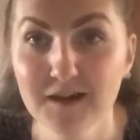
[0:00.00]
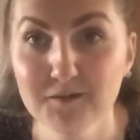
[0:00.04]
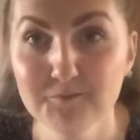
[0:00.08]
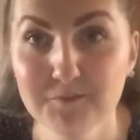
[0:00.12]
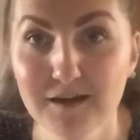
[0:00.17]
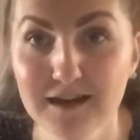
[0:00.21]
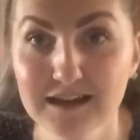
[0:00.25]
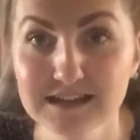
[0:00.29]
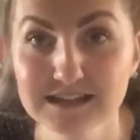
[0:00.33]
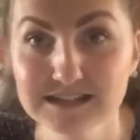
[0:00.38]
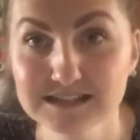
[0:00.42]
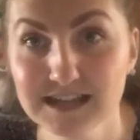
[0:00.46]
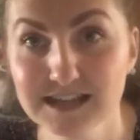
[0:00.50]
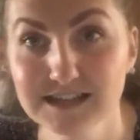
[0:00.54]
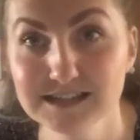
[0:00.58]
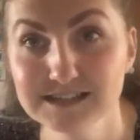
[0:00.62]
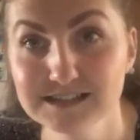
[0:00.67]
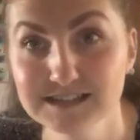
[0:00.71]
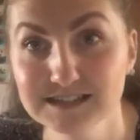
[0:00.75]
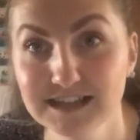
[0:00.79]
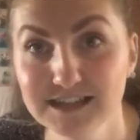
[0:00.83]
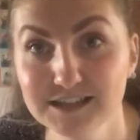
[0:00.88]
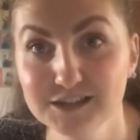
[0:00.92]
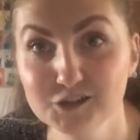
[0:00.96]
that makes
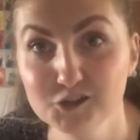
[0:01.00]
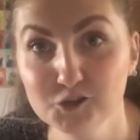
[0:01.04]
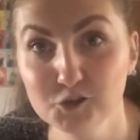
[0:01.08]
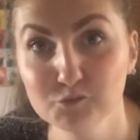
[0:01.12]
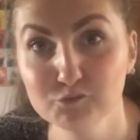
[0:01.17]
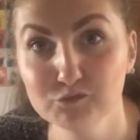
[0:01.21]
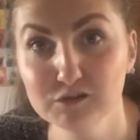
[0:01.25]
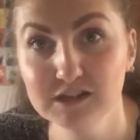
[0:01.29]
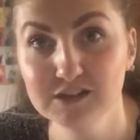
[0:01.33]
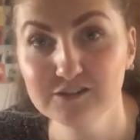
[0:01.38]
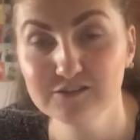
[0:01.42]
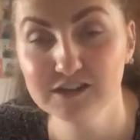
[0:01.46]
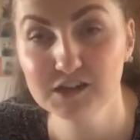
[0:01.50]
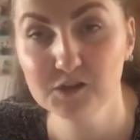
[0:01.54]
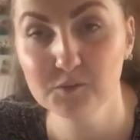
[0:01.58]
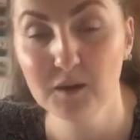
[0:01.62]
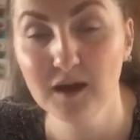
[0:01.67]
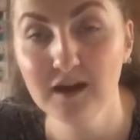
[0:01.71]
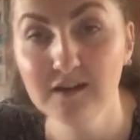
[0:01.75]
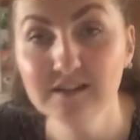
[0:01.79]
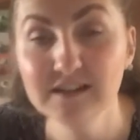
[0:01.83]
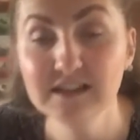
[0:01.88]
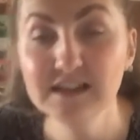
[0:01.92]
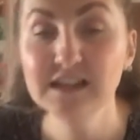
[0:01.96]
sense and you're doing really, really
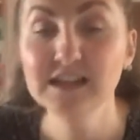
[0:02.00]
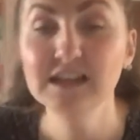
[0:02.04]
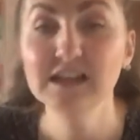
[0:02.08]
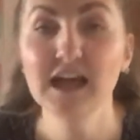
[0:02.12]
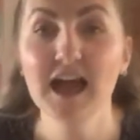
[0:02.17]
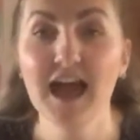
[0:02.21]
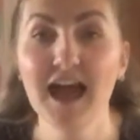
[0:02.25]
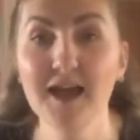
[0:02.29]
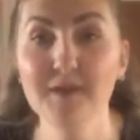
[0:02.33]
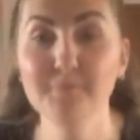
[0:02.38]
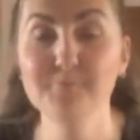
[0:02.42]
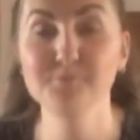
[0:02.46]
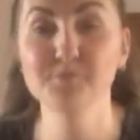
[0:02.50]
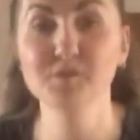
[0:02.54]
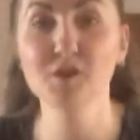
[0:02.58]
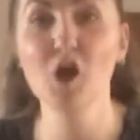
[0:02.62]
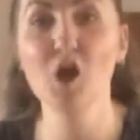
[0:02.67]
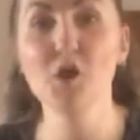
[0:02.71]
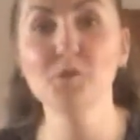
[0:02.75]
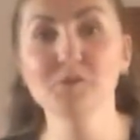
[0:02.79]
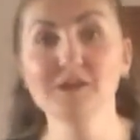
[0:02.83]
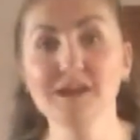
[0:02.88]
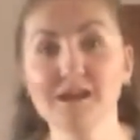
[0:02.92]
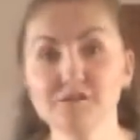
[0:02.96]
well. Um,
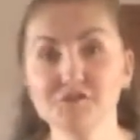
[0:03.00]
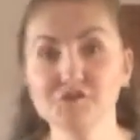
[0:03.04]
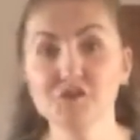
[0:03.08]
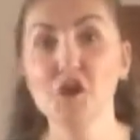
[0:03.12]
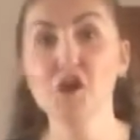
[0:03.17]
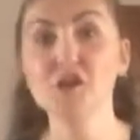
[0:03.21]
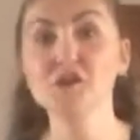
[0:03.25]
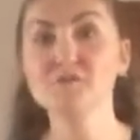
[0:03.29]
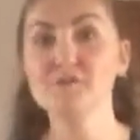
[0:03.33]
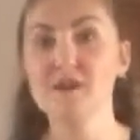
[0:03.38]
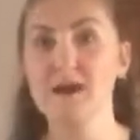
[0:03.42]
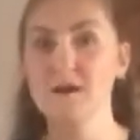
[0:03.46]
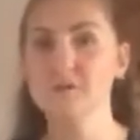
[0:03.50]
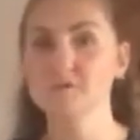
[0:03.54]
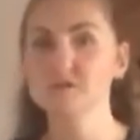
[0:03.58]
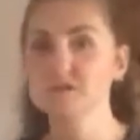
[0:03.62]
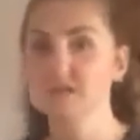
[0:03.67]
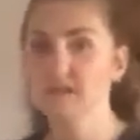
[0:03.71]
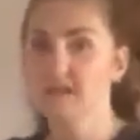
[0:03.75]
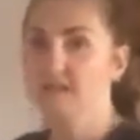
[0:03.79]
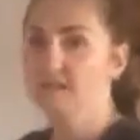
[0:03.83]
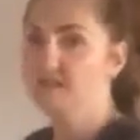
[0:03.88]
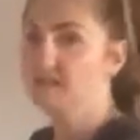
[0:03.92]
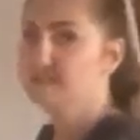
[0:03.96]
I will now turn
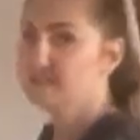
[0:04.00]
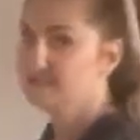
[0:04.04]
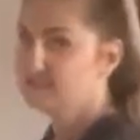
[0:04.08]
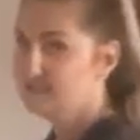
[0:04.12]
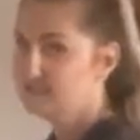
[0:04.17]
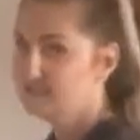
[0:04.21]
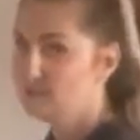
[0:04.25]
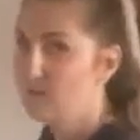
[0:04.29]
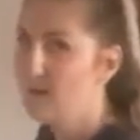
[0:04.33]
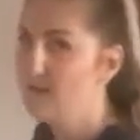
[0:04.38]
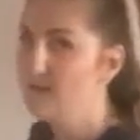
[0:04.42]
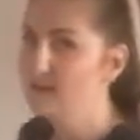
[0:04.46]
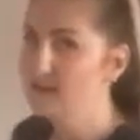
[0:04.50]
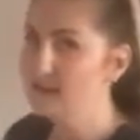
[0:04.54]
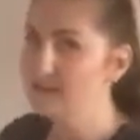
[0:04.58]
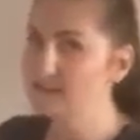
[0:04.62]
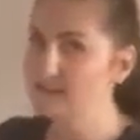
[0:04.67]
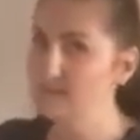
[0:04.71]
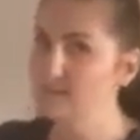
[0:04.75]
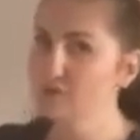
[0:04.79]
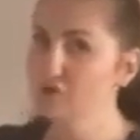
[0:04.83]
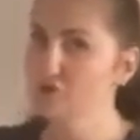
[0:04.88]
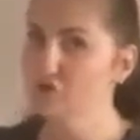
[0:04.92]
around. This is where it gets a